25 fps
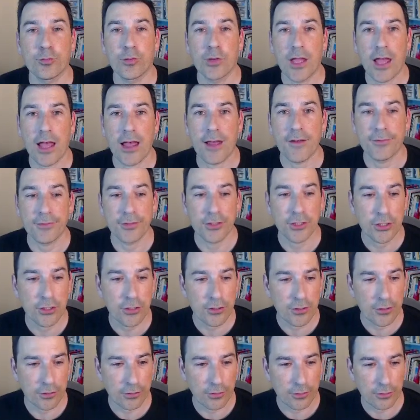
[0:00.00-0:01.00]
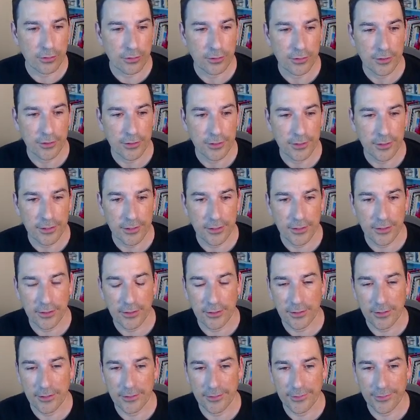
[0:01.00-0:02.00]
we have here
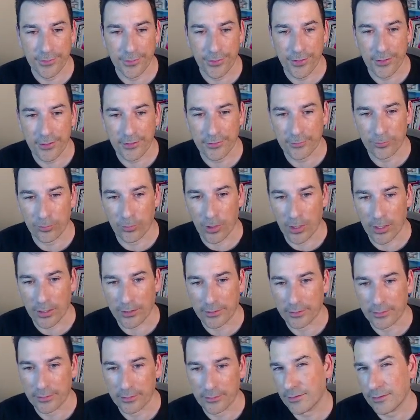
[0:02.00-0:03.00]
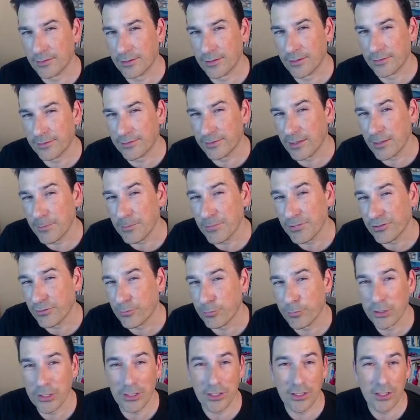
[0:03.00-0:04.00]
is this one. It seems to
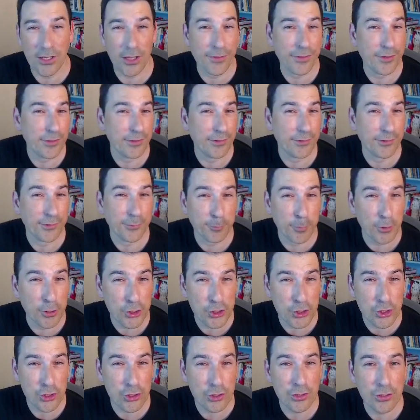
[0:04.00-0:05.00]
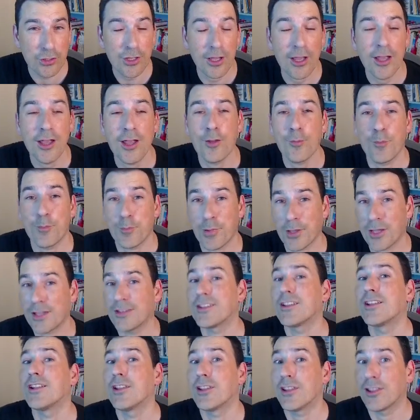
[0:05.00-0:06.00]
be nothing special
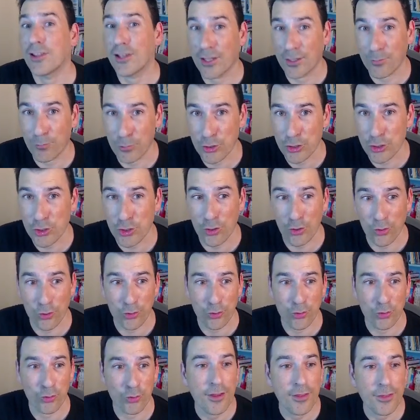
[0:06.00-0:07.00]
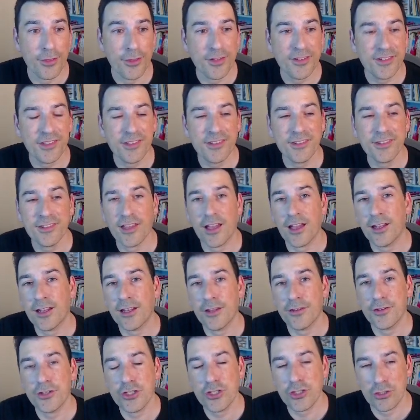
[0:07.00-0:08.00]
but let me show you. This is an
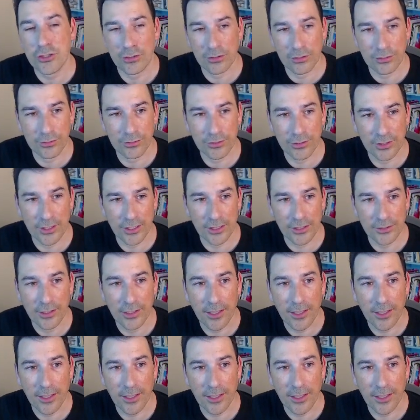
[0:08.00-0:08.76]
addition that